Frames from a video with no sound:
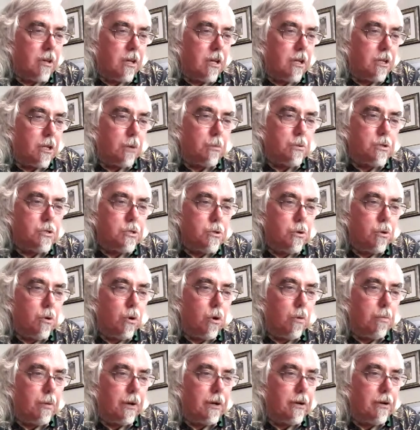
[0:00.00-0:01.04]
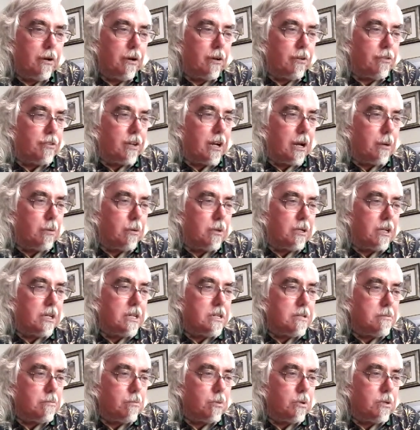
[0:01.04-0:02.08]
There was no hope on earth that I
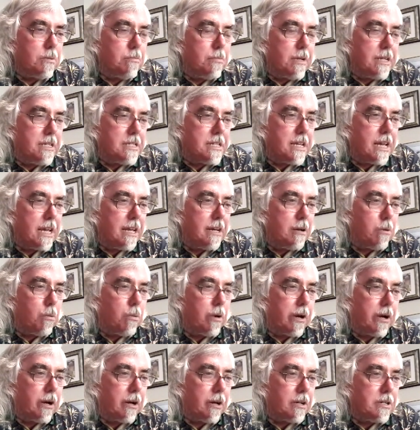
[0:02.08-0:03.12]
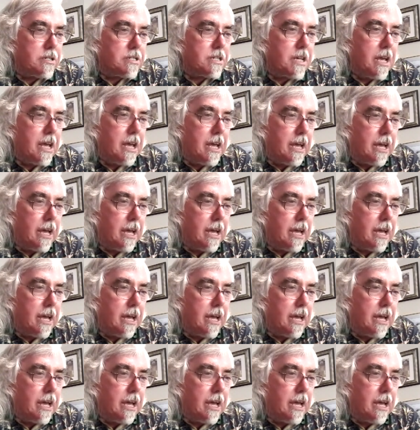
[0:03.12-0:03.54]
would maintain awareness,